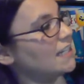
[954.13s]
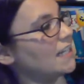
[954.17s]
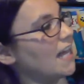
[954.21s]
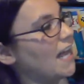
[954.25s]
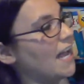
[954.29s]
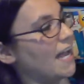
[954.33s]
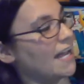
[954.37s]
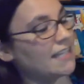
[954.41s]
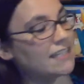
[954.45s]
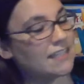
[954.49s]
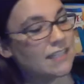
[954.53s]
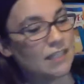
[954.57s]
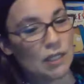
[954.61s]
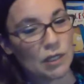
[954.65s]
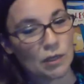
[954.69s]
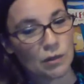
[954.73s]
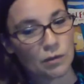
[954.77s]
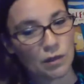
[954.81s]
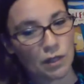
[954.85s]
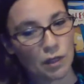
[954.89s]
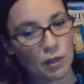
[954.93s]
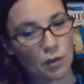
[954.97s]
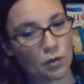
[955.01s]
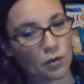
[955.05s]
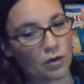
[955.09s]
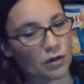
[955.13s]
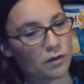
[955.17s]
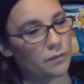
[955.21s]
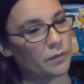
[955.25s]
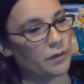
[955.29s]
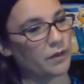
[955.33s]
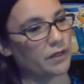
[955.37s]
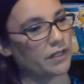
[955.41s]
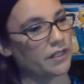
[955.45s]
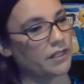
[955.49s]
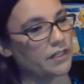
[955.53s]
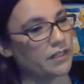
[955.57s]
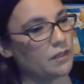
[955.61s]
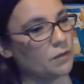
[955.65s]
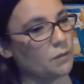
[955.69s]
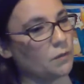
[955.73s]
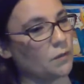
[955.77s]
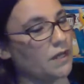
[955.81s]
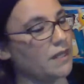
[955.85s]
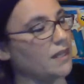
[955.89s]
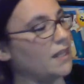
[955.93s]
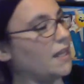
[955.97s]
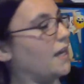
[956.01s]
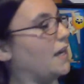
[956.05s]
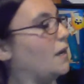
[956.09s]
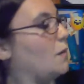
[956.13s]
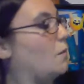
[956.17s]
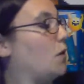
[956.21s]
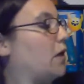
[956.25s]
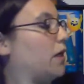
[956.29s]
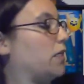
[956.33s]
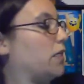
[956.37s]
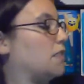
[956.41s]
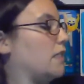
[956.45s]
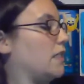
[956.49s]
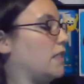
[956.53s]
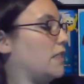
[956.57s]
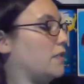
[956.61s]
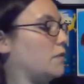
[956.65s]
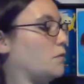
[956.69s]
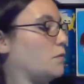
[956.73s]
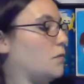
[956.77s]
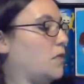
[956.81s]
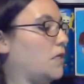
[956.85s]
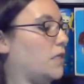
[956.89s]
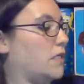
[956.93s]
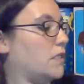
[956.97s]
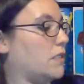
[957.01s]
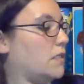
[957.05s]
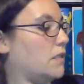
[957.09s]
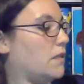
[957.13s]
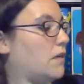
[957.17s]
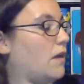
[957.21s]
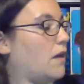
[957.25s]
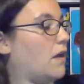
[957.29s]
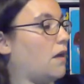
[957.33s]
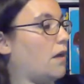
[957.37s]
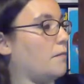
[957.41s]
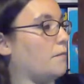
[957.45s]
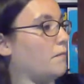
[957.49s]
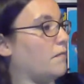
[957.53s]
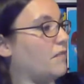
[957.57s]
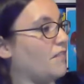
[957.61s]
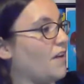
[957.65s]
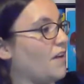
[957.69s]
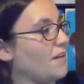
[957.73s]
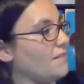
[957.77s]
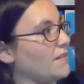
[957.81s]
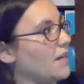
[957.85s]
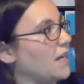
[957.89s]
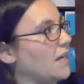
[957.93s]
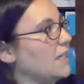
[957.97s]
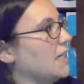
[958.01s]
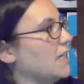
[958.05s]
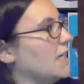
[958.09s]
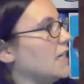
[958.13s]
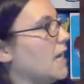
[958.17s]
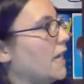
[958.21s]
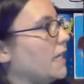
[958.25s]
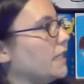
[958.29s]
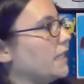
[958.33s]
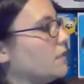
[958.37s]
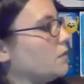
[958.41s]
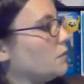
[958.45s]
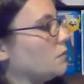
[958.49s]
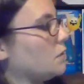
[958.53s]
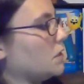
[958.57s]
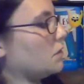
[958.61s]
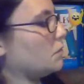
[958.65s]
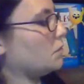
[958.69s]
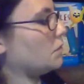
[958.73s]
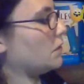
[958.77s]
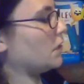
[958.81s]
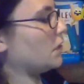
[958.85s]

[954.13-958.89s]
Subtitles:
Glass Unicorn book. The way that it works, and this one is $5.99, so it's a